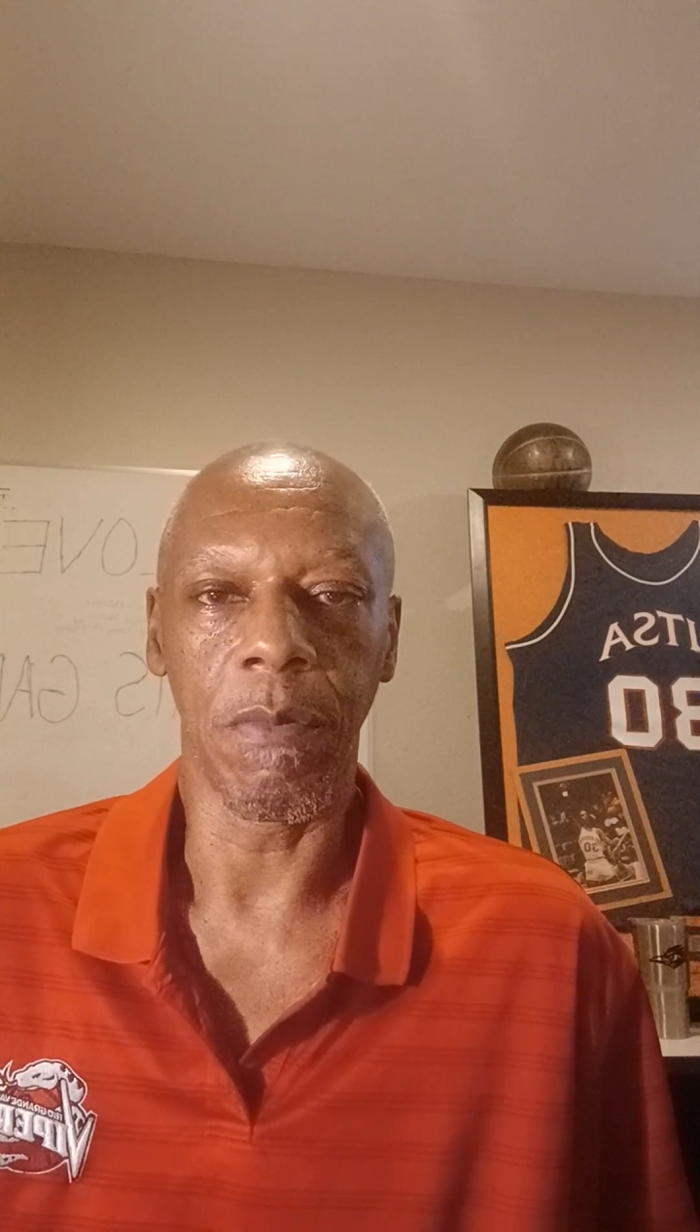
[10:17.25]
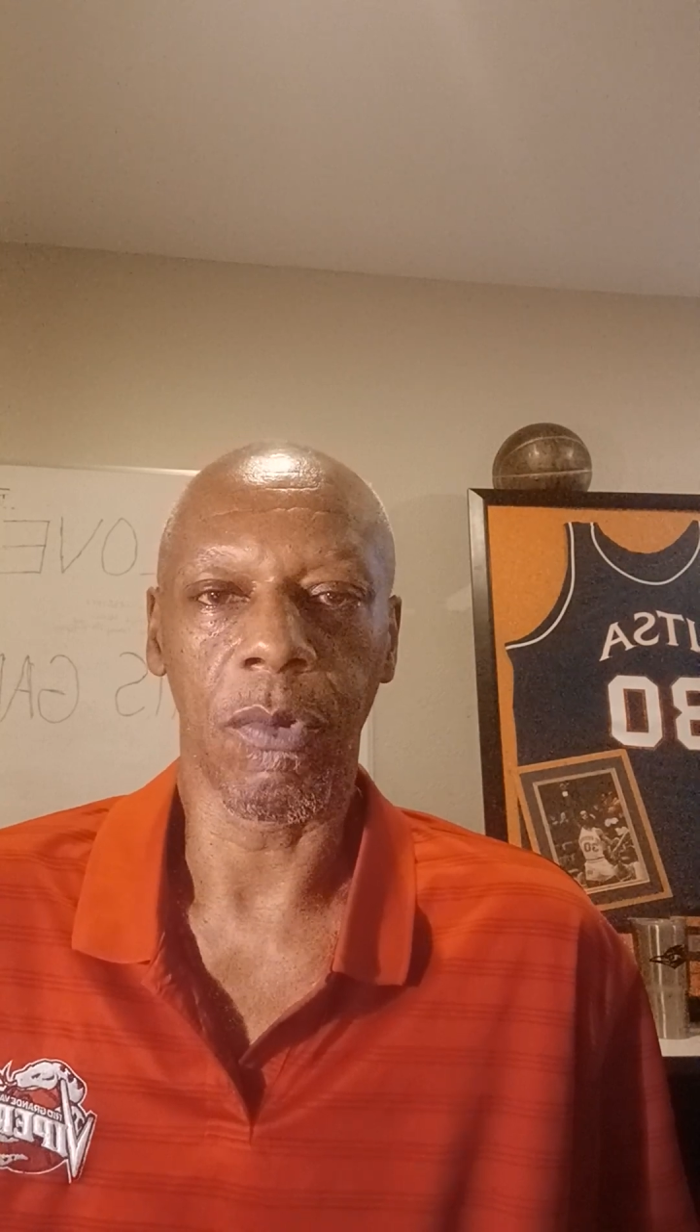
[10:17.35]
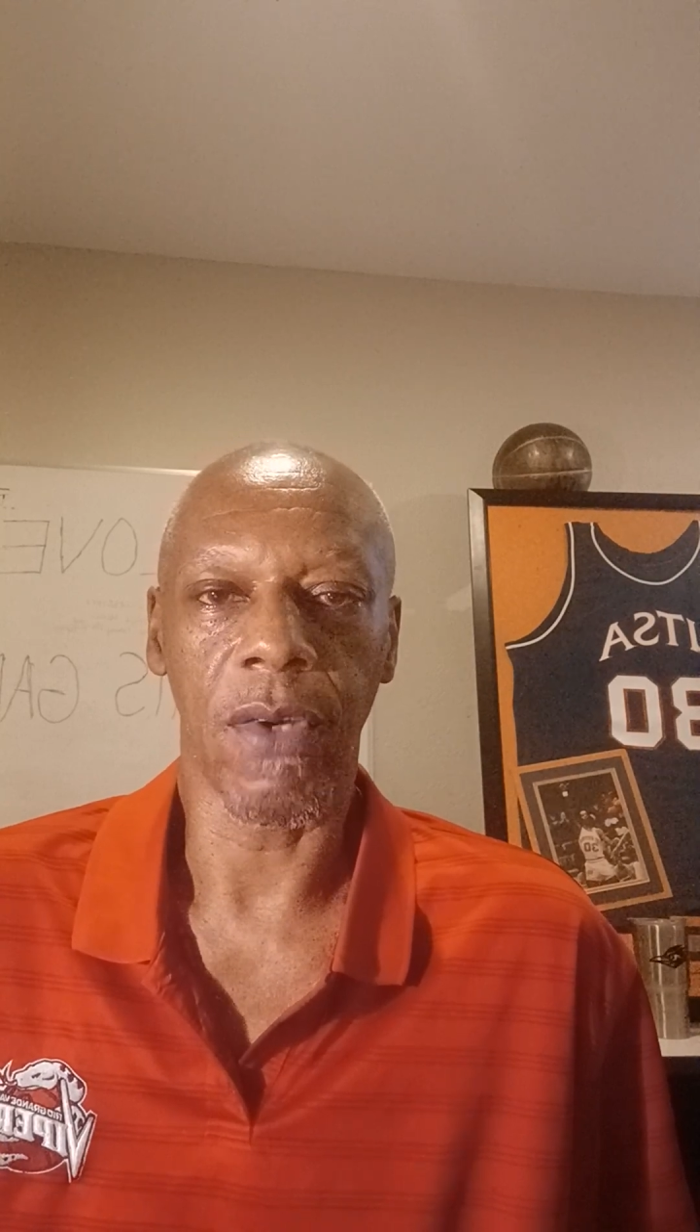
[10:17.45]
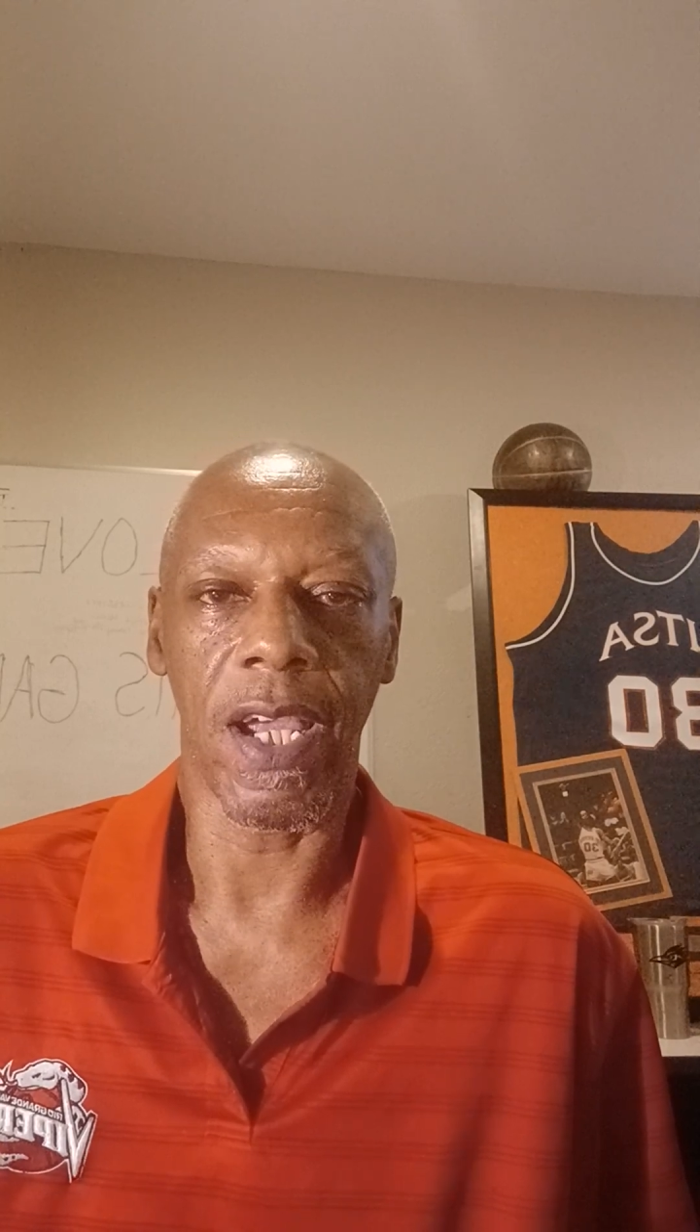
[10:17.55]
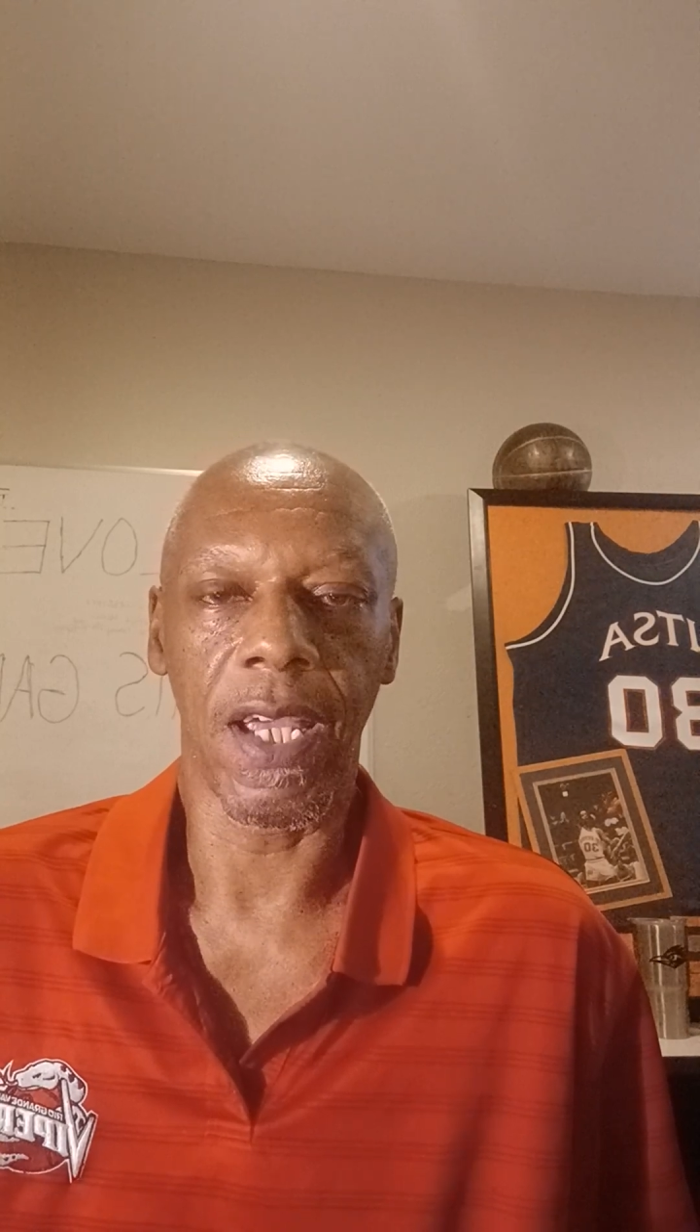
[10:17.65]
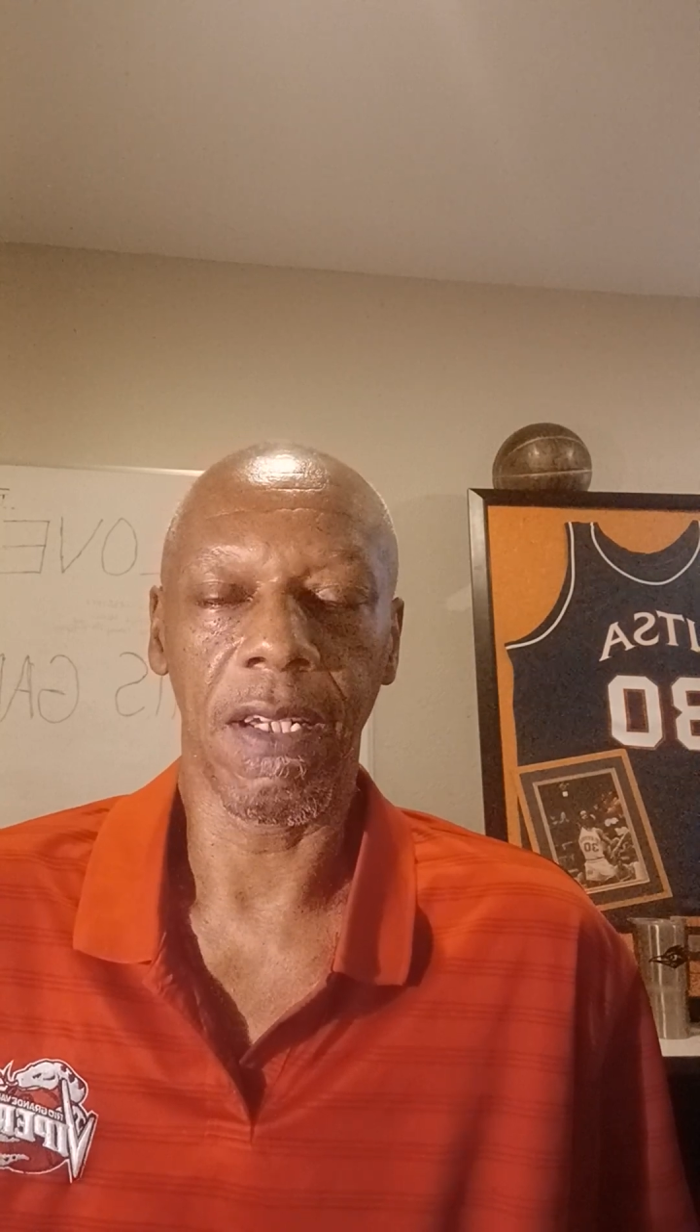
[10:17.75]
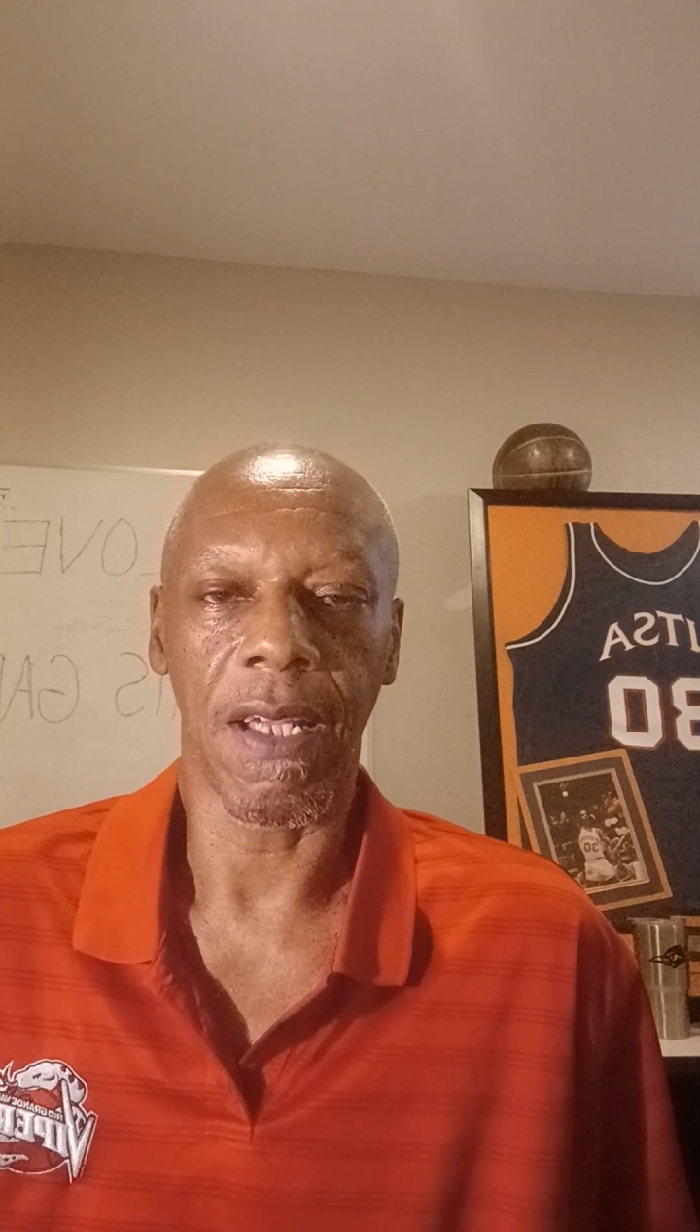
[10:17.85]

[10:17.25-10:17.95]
Morant.